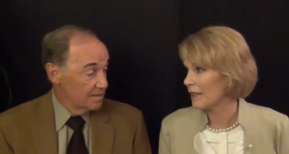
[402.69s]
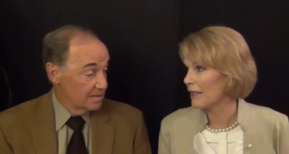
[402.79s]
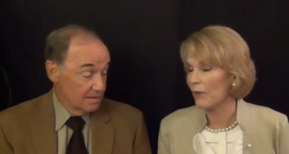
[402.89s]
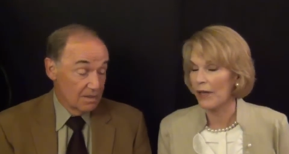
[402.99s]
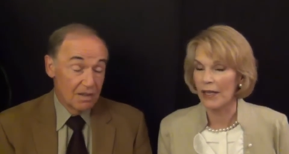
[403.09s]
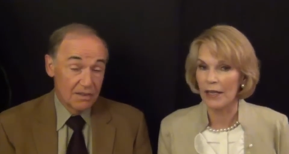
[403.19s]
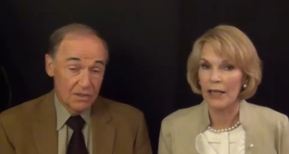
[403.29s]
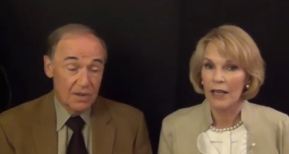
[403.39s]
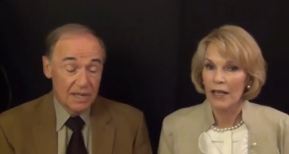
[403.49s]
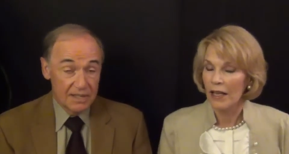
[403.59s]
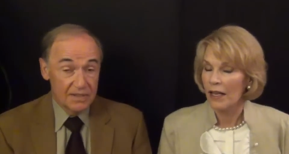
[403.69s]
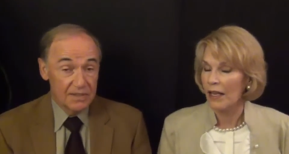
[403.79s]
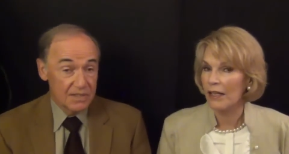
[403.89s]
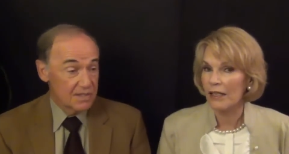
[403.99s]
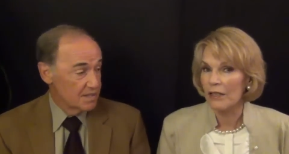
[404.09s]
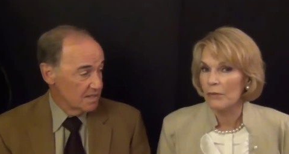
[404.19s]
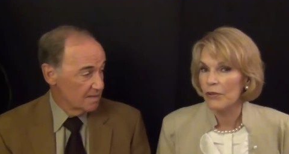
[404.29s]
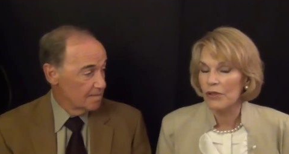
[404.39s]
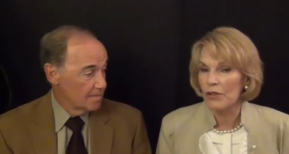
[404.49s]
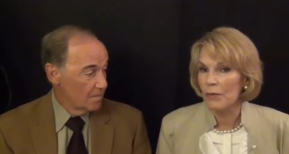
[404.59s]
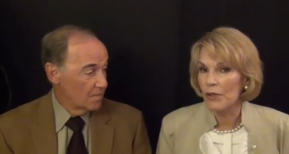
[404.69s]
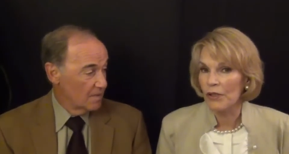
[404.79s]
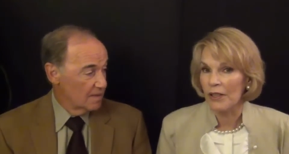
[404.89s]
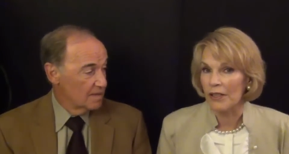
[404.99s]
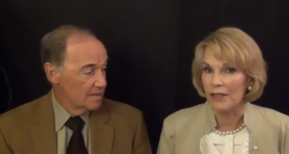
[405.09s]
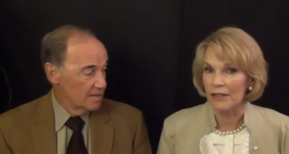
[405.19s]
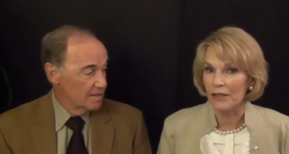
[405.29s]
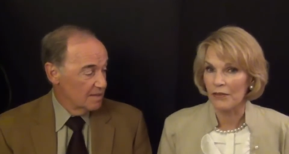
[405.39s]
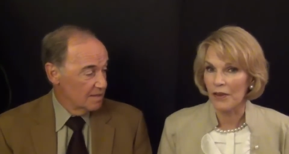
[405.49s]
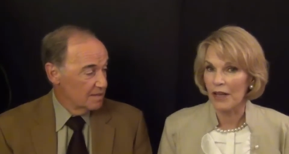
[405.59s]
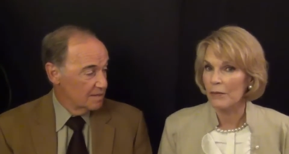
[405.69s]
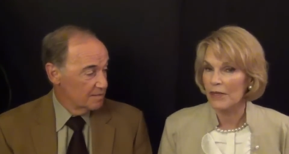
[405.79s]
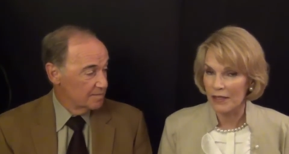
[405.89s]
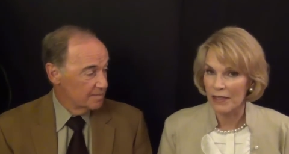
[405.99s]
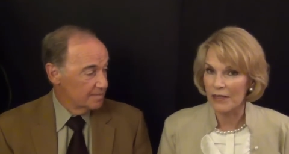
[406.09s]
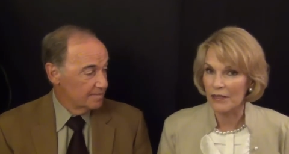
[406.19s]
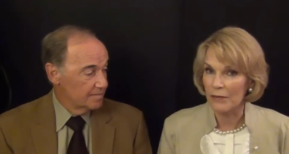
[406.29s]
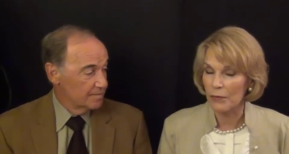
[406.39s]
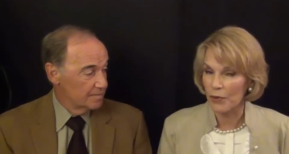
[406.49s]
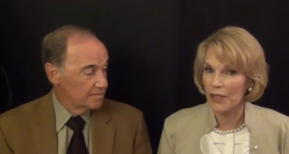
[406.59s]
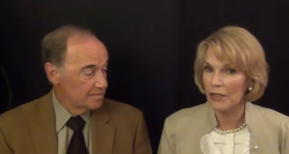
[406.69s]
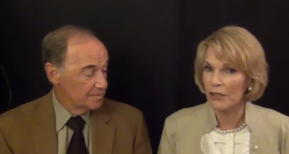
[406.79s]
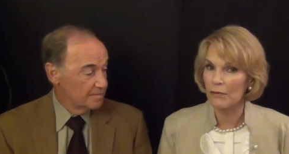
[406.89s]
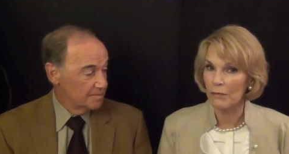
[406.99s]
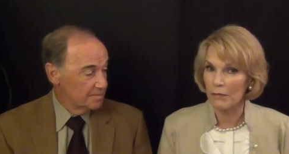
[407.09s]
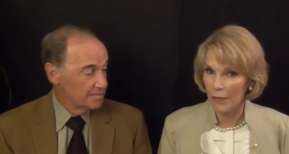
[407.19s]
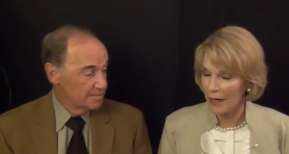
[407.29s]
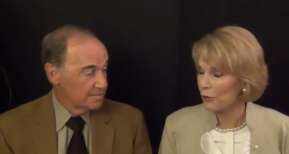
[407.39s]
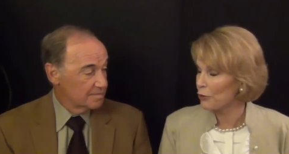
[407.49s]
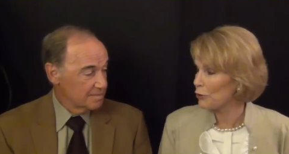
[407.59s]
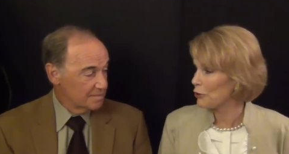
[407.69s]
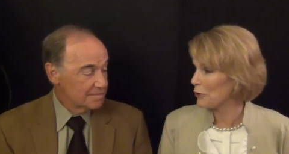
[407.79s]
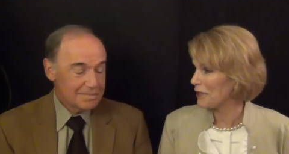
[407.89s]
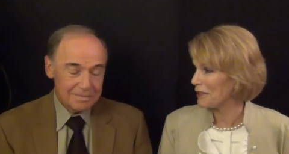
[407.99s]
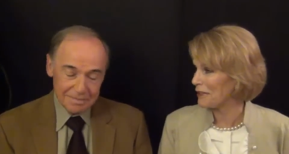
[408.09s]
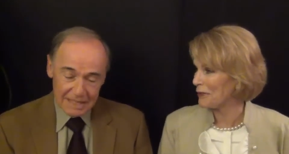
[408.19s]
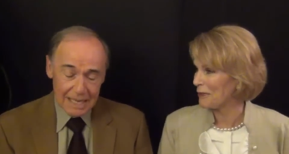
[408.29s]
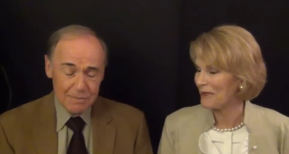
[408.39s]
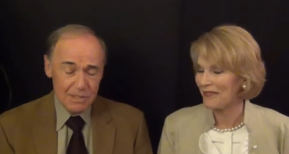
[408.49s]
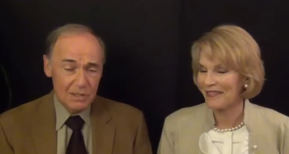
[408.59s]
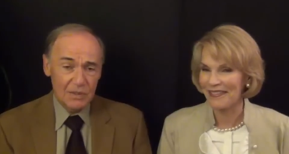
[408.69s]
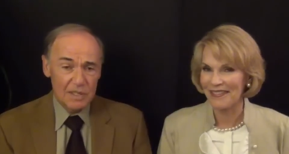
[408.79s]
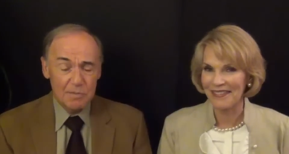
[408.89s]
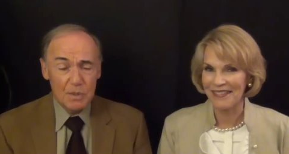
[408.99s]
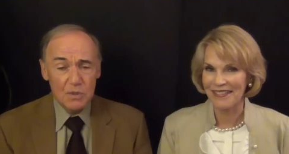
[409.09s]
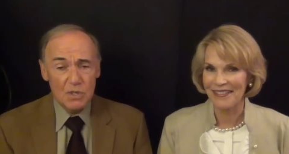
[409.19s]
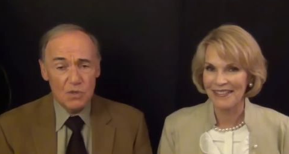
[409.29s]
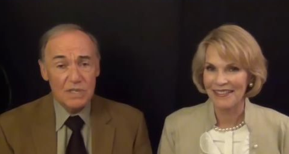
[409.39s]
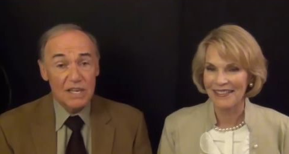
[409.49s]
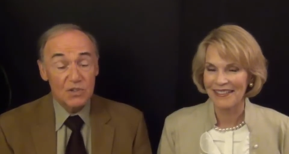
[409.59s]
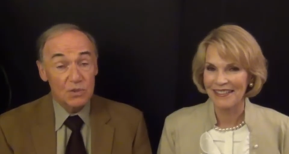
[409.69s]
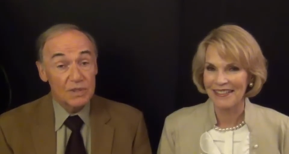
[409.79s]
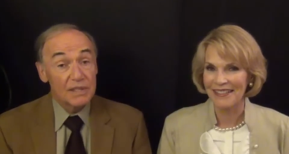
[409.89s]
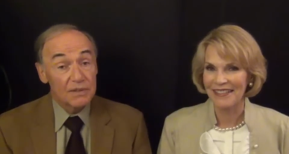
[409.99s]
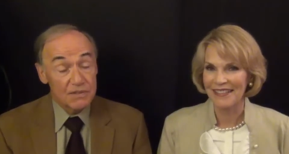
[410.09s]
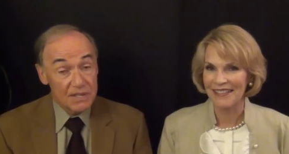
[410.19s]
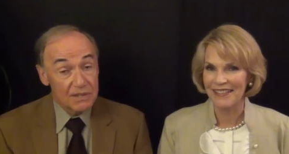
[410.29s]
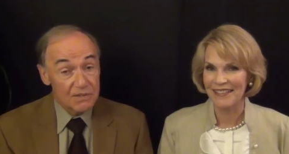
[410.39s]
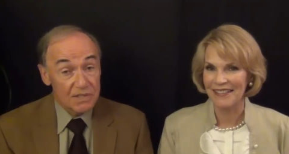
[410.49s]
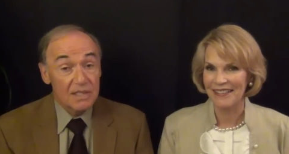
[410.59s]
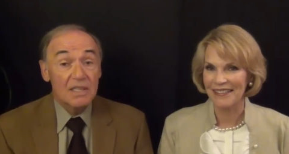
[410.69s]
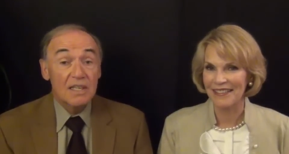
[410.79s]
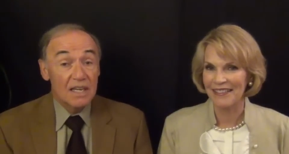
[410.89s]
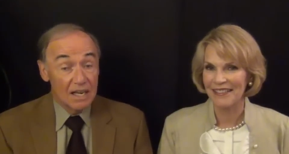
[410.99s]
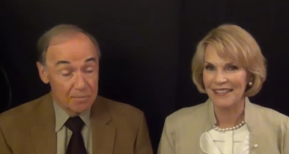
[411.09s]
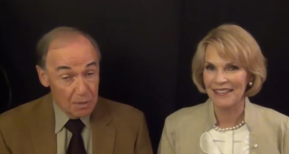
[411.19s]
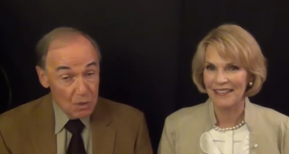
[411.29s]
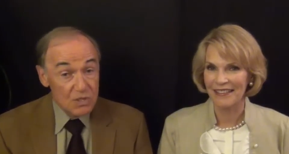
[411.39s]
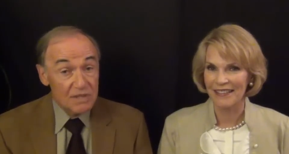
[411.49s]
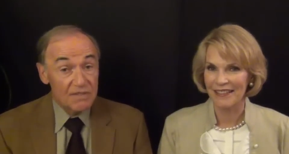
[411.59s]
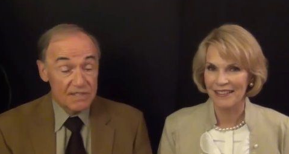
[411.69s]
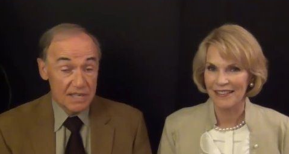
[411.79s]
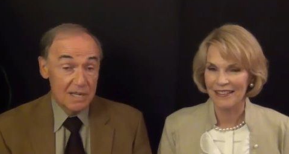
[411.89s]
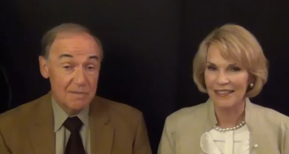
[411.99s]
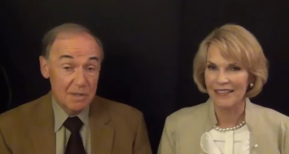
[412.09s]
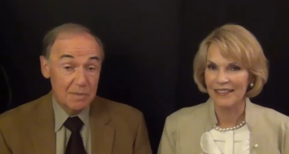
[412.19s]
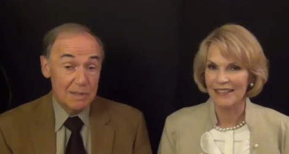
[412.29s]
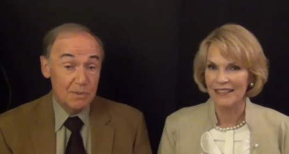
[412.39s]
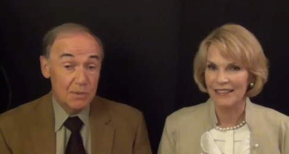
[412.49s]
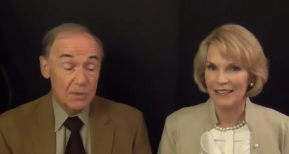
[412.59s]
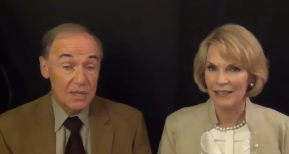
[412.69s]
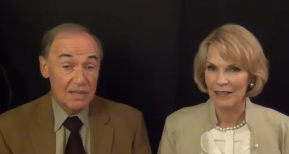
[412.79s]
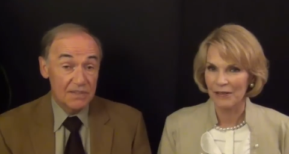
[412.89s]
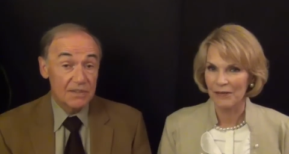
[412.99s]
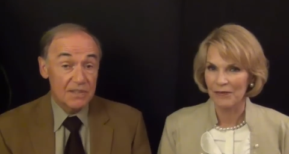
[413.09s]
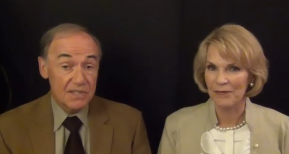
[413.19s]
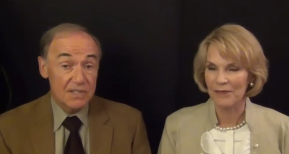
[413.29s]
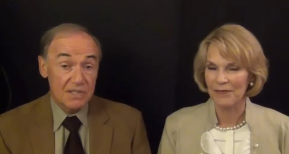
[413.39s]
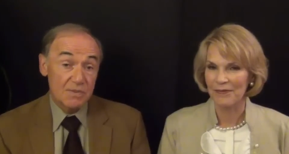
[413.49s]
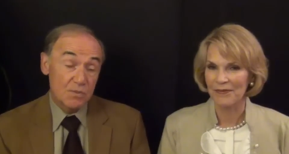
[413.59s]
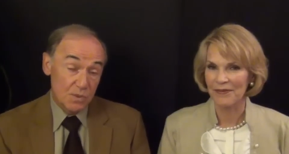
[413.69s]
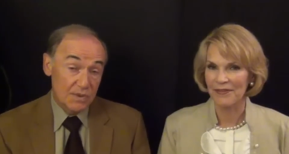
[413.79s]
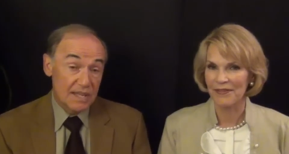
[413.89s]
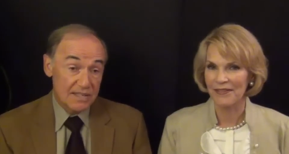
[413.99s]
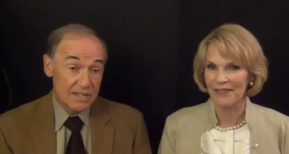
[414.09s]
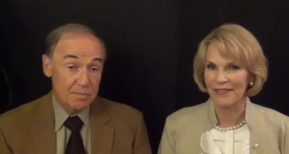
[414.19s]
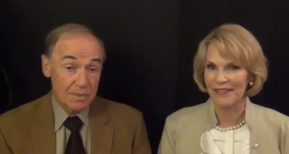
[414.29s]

Speaker 1: anyway. All the chronic illnesses. And it can boost immunity. So vitamin C is a pretty good micronutrient.
Speaker 2: Absolutely. It boosts those natural killer cells most of the time in people who have illnesses where that's a